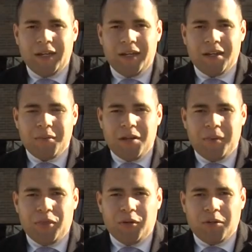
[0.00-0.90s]
And coming up
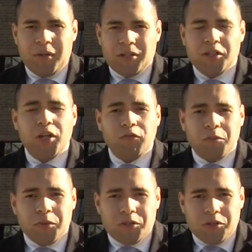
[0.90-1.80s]
in 30 minutes, hear
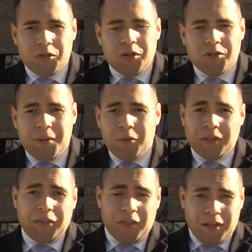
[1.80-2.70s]
from the students about what
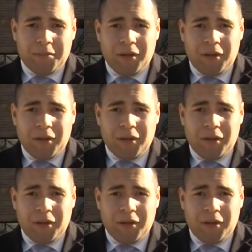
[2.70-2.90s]
they think